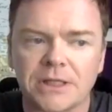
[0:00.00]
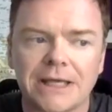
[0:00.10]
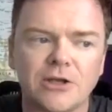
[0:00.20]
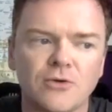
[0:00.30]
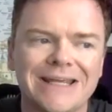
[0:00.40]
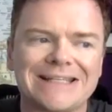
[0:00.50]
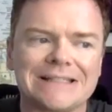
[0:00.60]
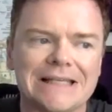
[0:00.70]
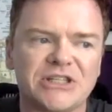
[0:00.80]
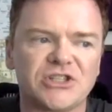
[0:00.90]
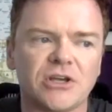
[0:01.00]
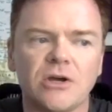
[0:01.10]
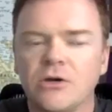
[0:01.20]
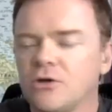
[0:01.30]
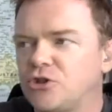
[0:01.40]
They don't exist
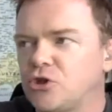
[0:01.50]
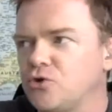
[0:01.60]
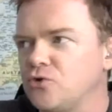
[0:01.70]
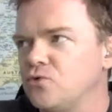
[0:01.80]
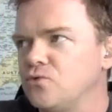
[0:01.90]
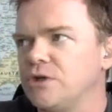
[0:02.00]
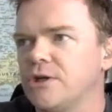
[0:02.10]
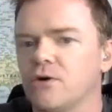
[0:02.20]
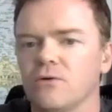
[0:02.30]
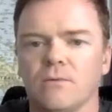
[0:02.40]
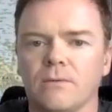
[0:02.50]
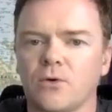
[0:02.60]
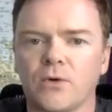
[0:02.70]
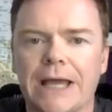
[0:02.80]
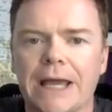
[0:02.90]
to, you know,
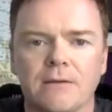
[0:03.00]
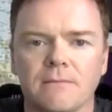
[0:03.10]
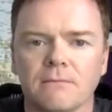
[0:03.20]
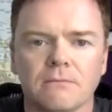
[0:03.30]
create,